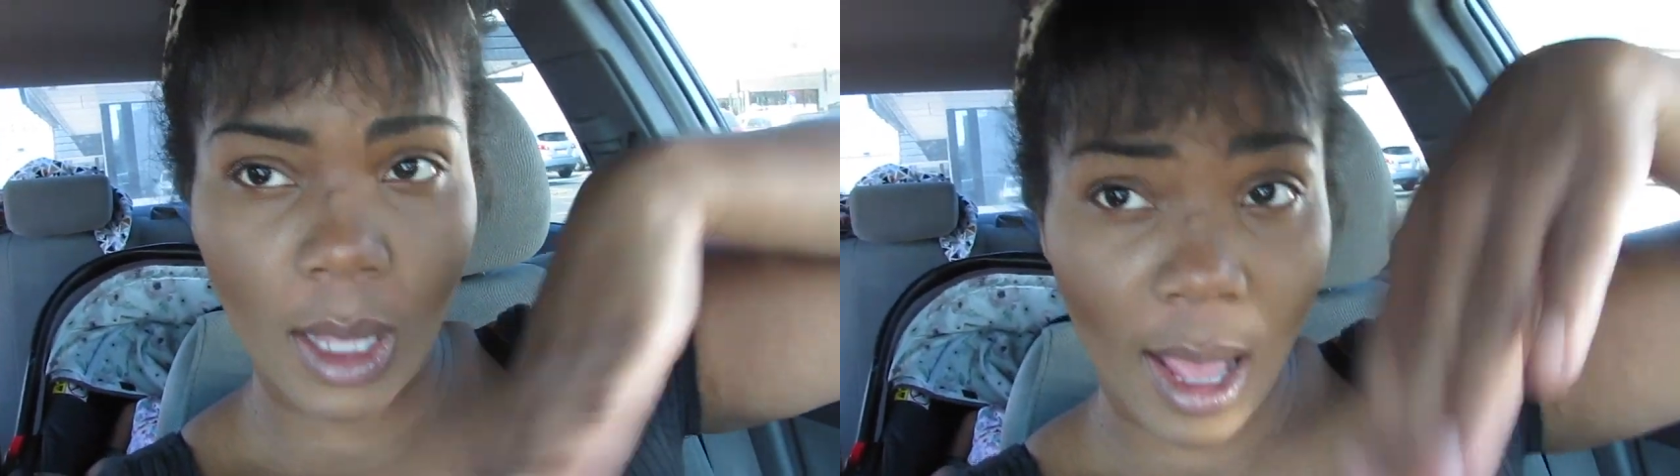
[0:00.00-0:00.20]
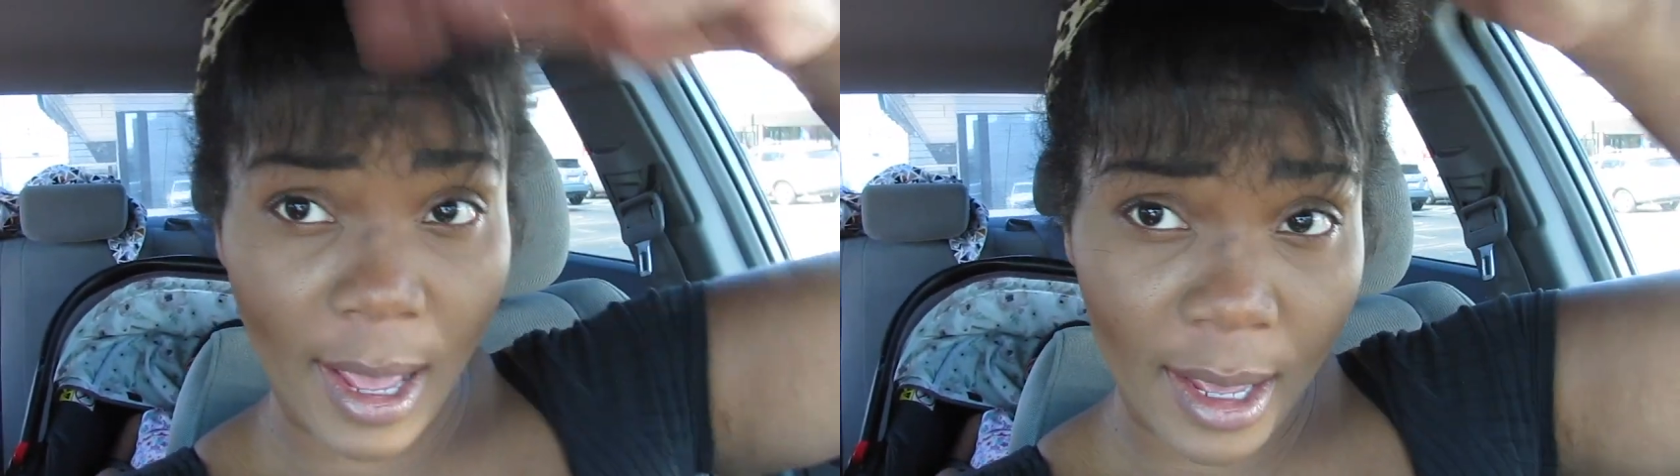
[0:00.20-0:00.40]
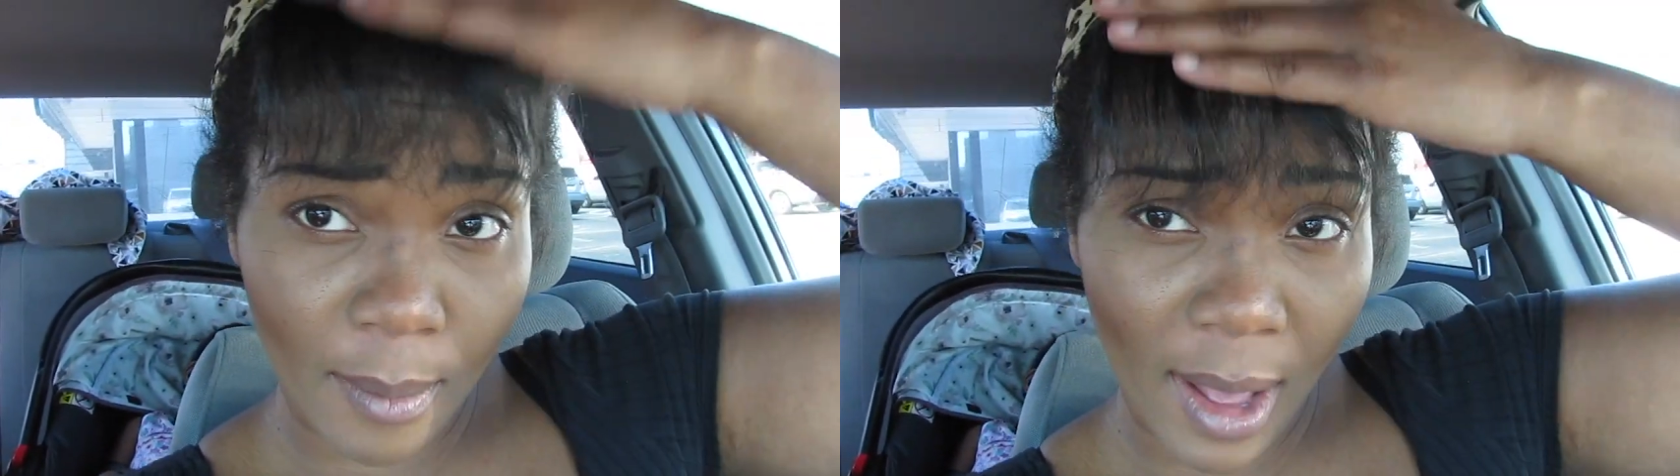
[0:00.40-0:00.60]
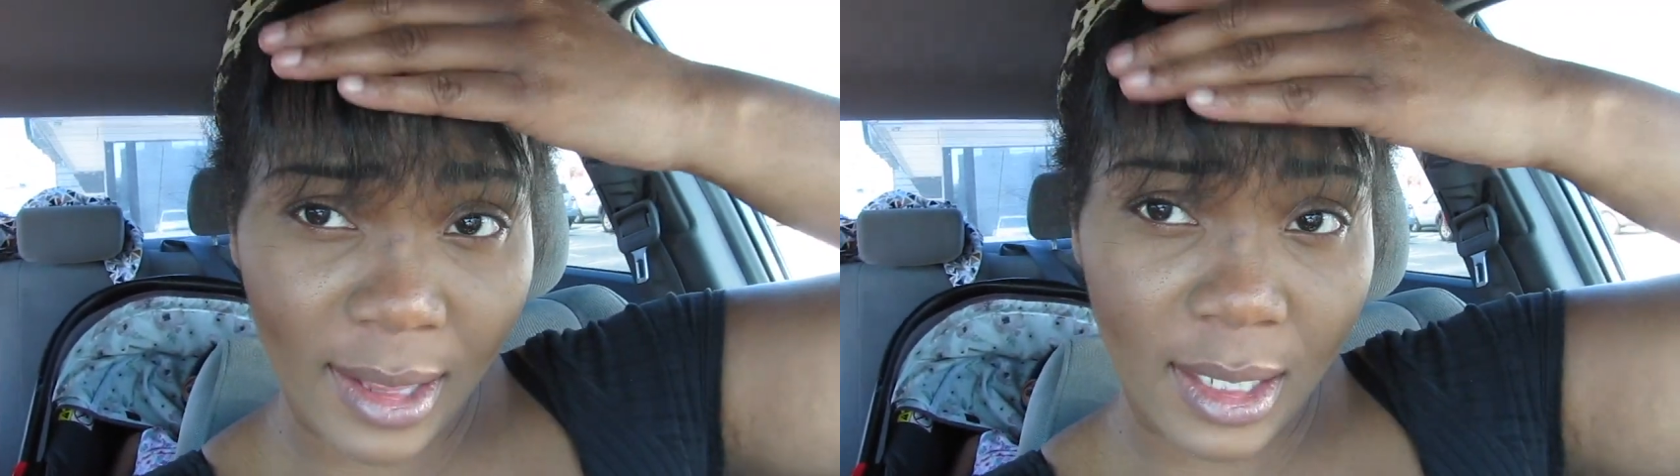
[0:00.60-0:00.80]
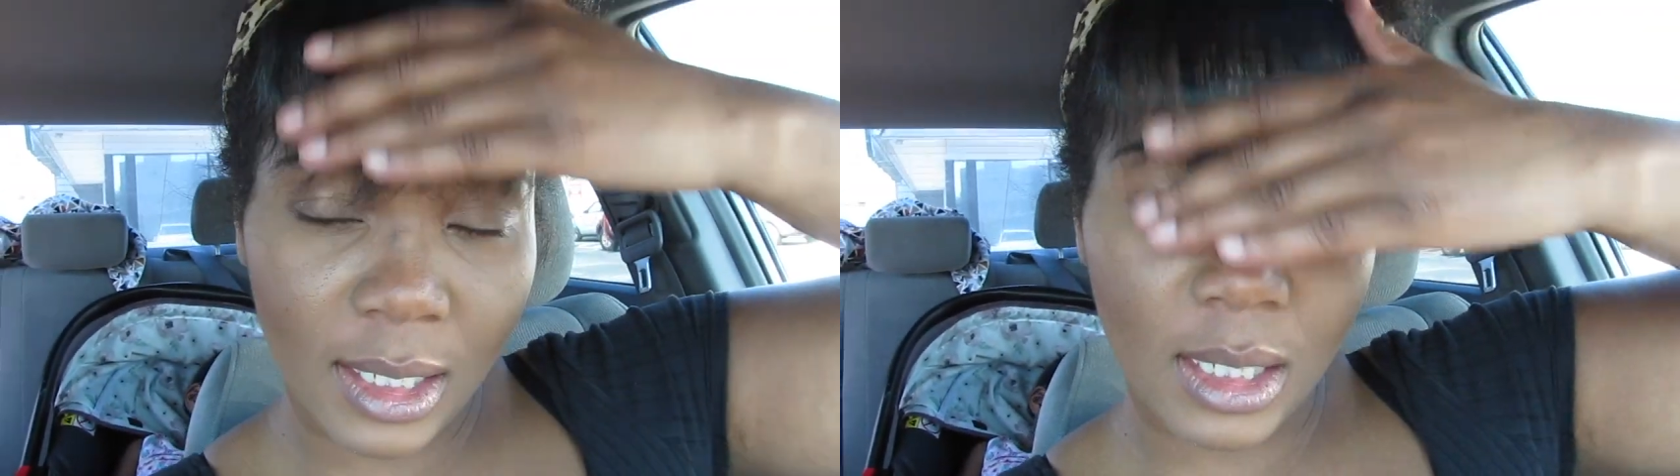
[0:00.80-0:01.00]
I am
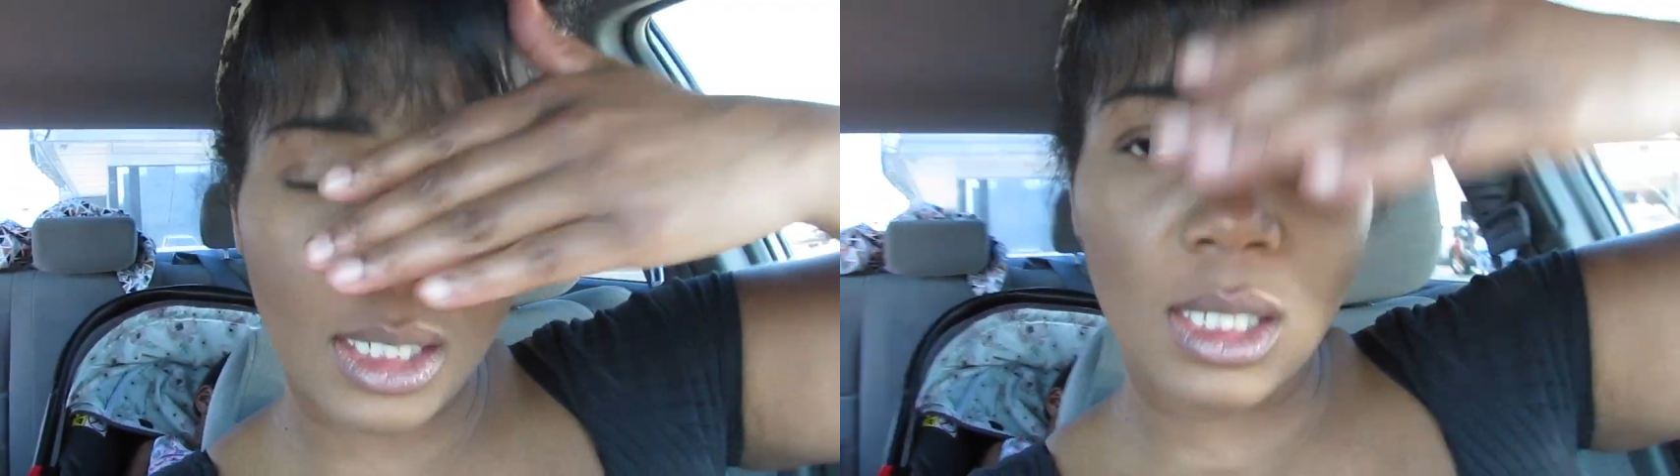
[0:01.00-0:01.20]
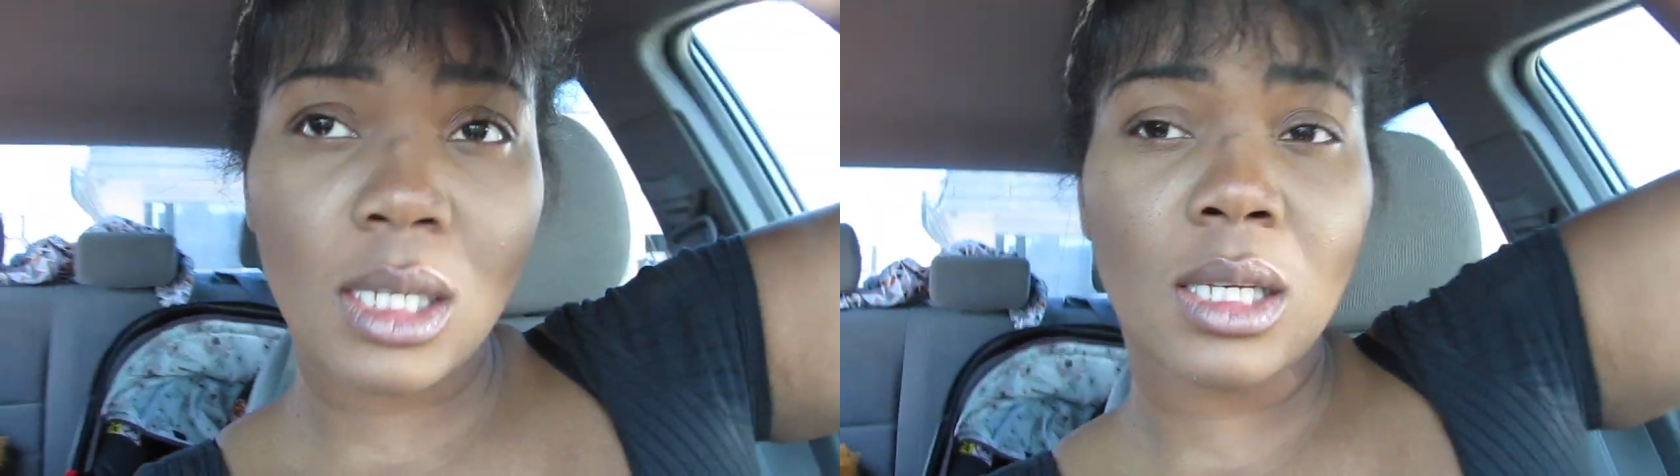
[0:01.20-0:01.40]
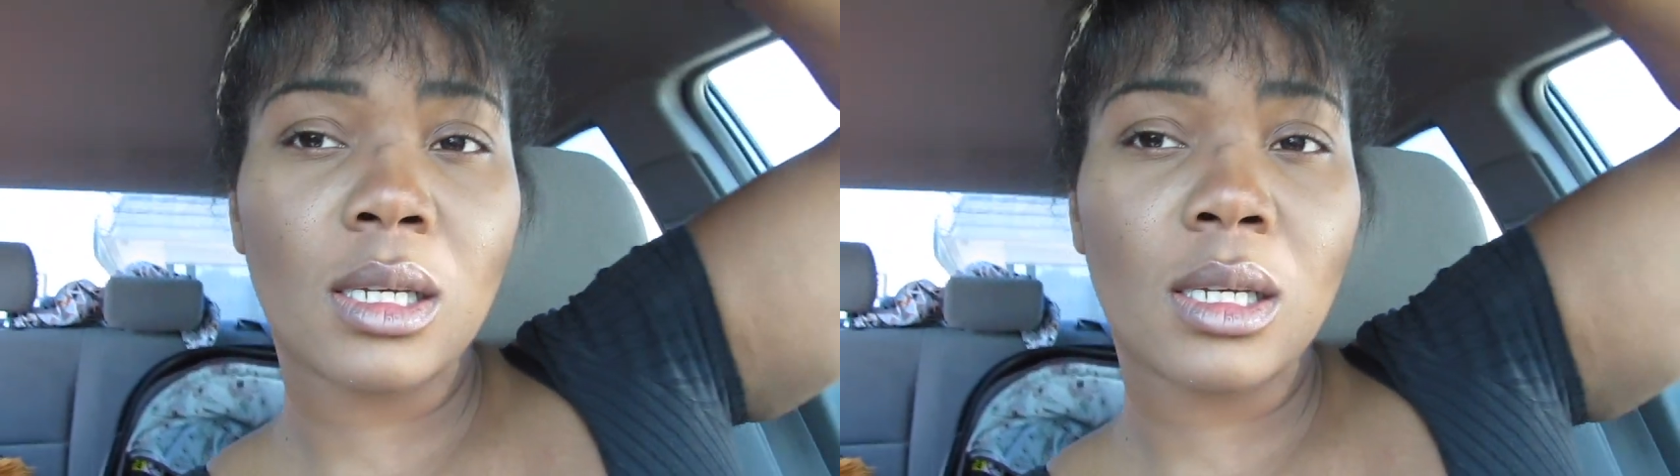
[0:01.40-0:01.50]
at this